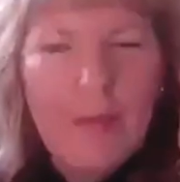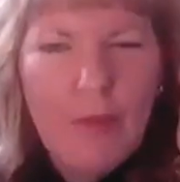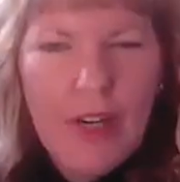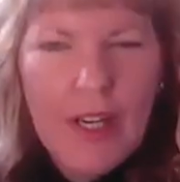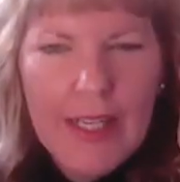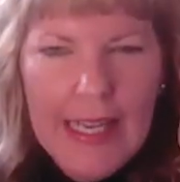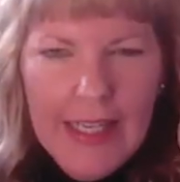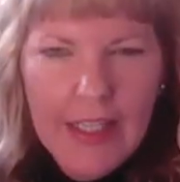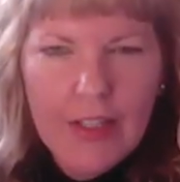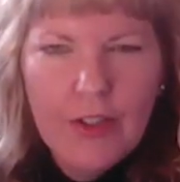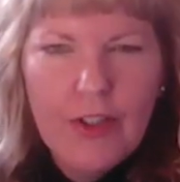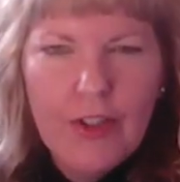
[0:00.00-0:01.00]
more
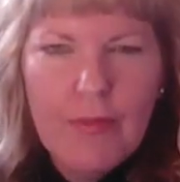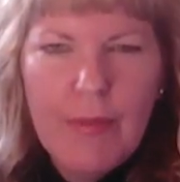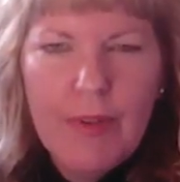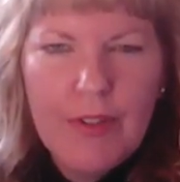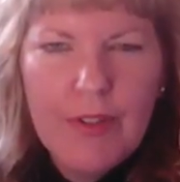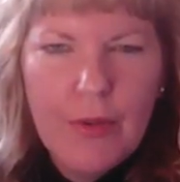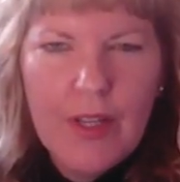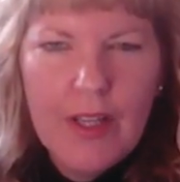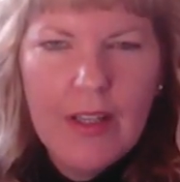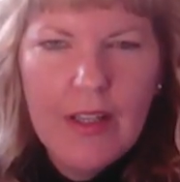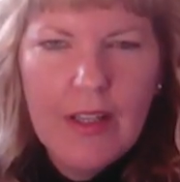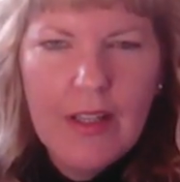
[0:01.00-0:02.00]
canadians should be
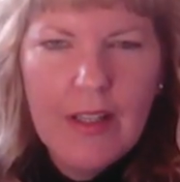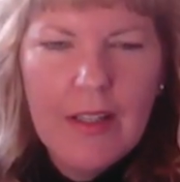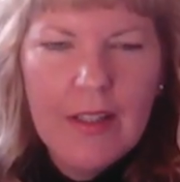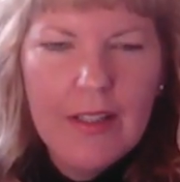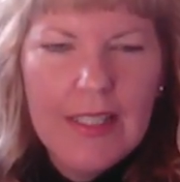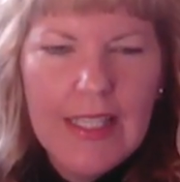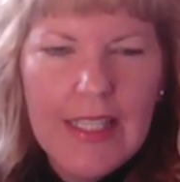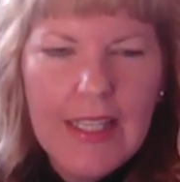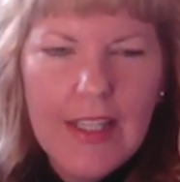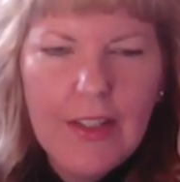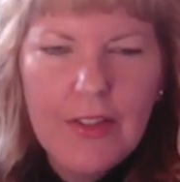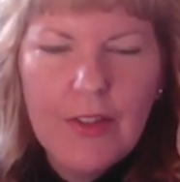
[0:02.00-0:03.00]
pursuing uh, a
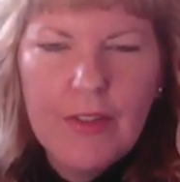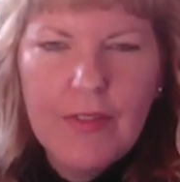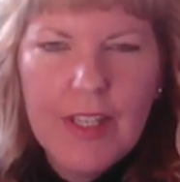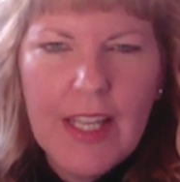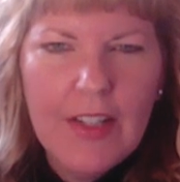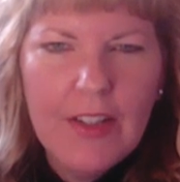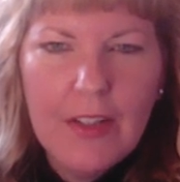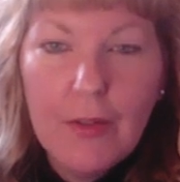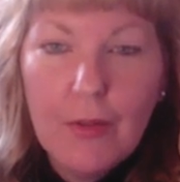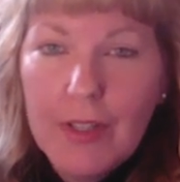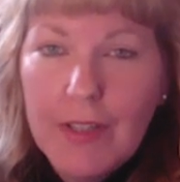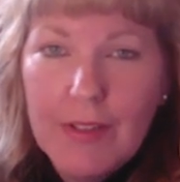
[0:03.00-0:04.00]
ceh certification
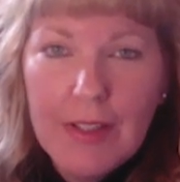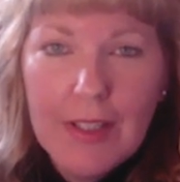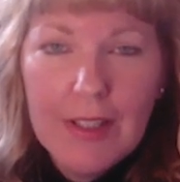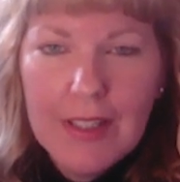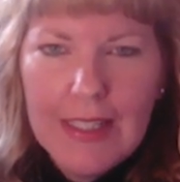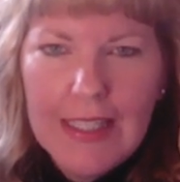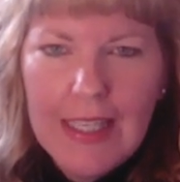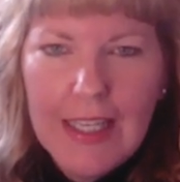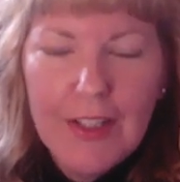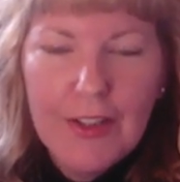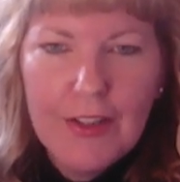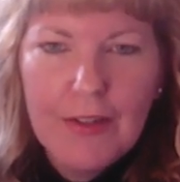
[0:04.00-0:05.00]
or even the
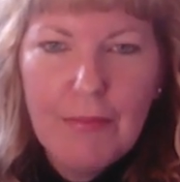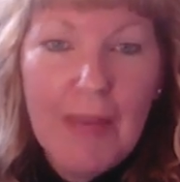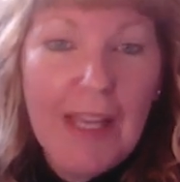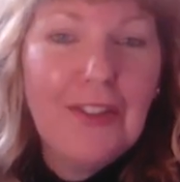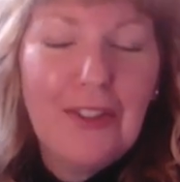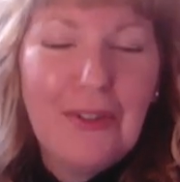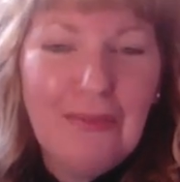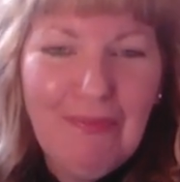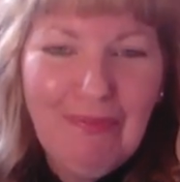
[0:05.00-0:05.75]
ceh master